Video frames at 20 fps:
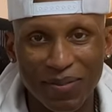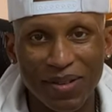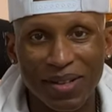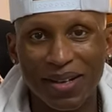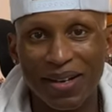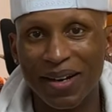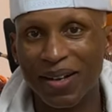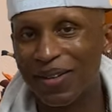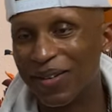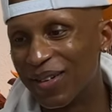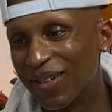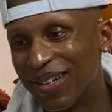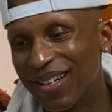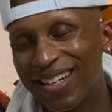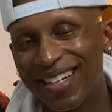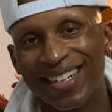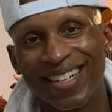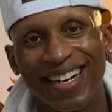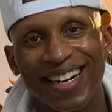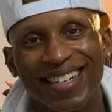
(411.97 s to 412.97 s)
of the other
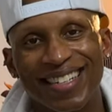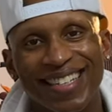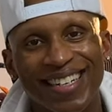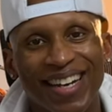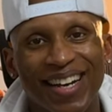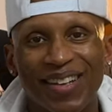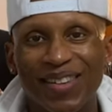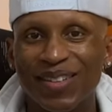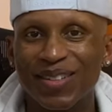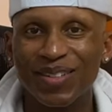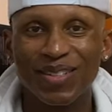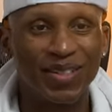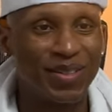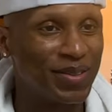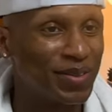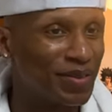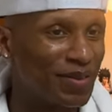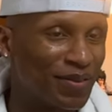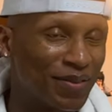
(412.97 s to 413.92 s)
content out there too,